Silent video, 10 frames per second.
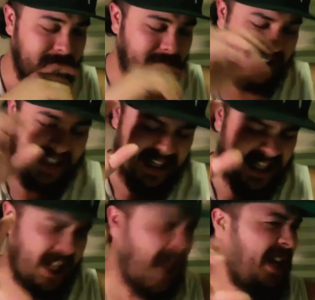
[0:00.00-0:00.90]
The
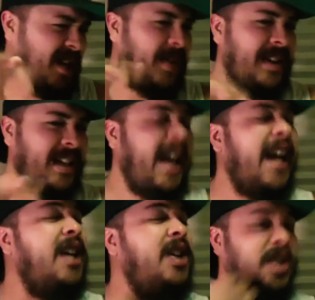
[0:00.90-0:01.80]

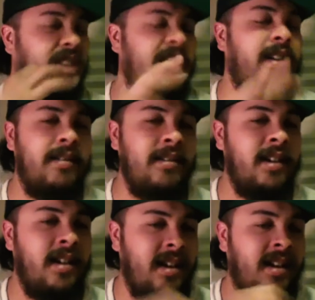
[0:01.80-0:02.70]
electrification
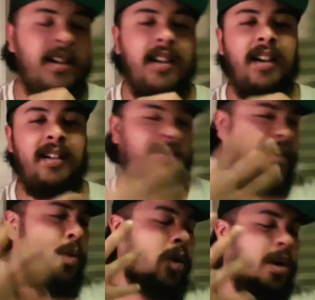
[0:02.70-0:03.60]
of the
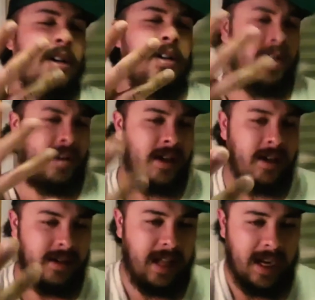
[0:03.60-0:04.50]
word
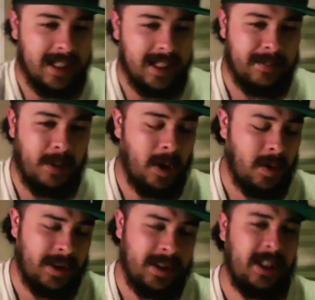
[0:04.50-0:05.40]
that I spoke
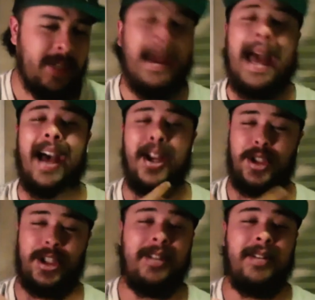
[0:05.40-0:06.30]
with such
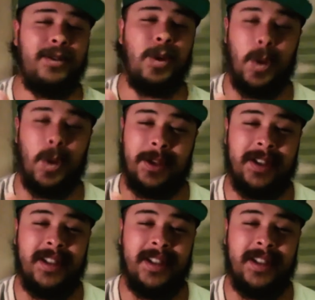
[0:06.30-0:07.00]
passion, of course.